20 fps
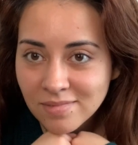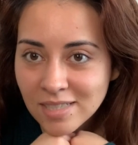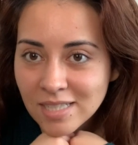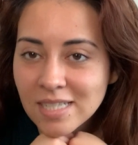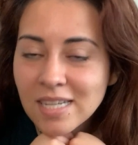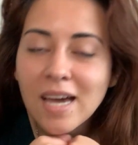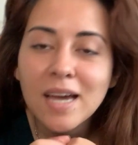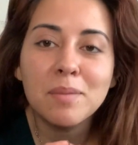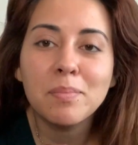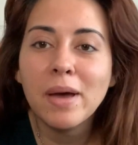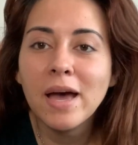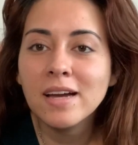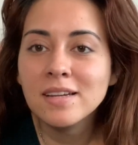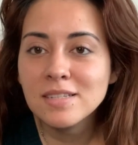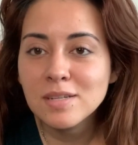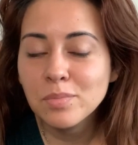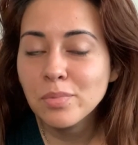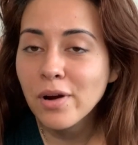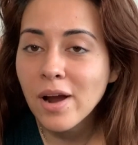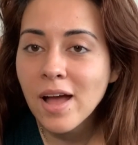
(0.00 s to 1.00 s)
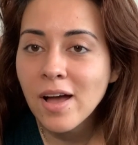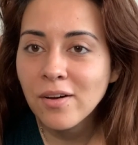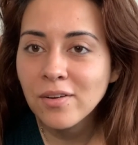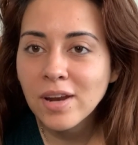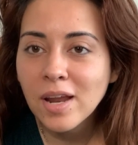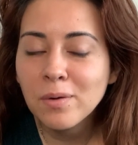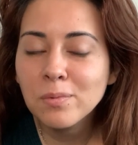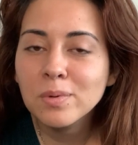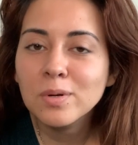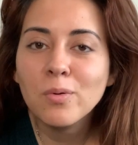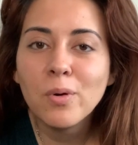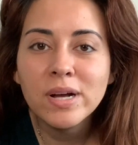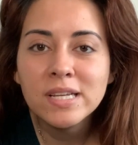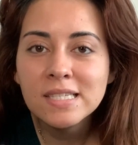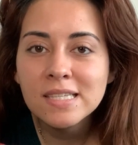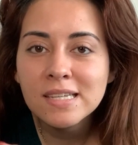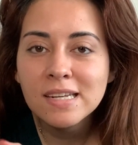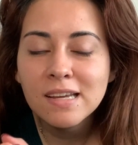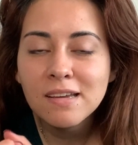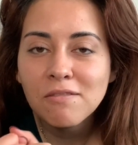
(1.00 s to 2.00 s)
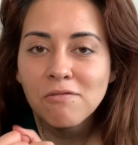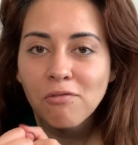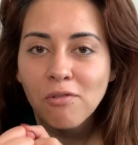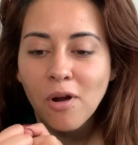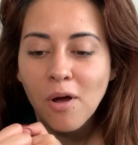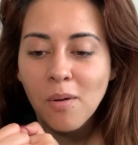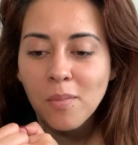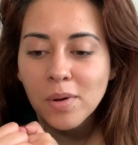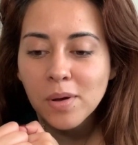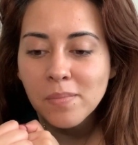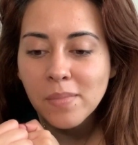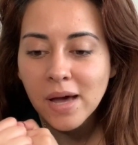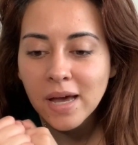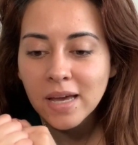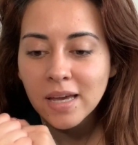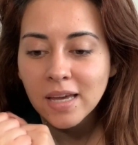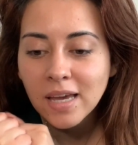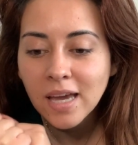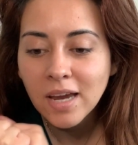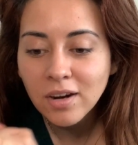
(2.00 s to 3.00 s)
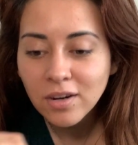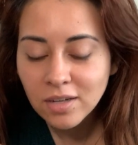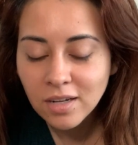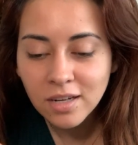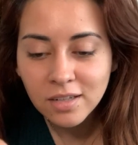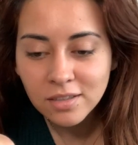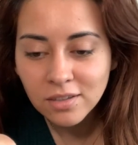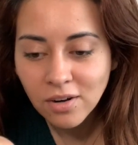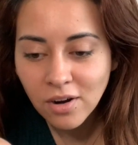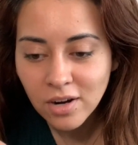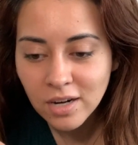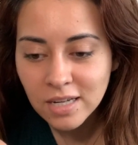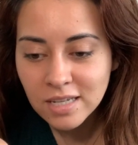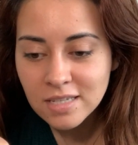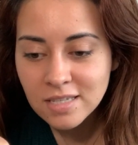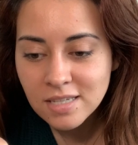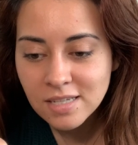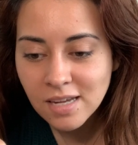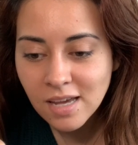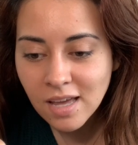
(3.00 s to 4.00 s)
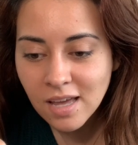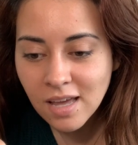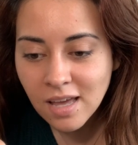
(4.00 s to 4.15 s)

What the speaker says: dyed back to brown, I requested it from my hair color artist